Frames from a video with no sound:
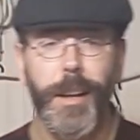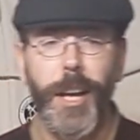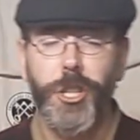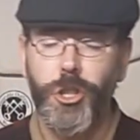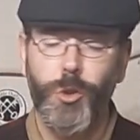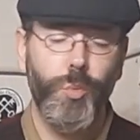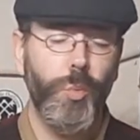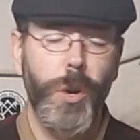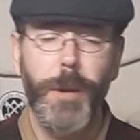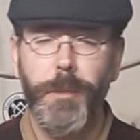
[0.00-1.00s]

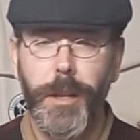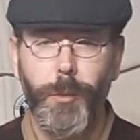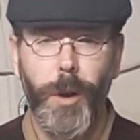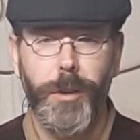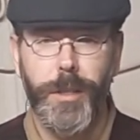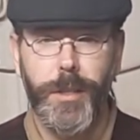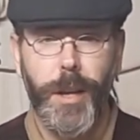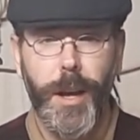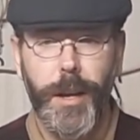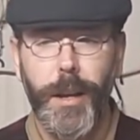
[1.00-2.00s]
extremely well
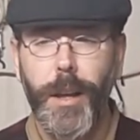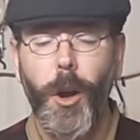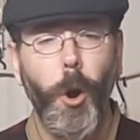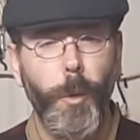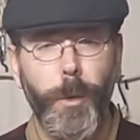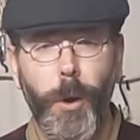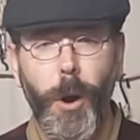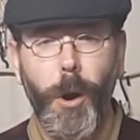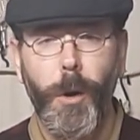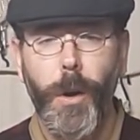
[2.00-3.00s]
designed
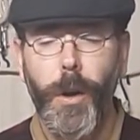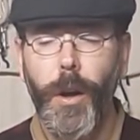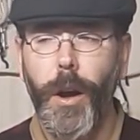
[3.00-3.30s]
overall.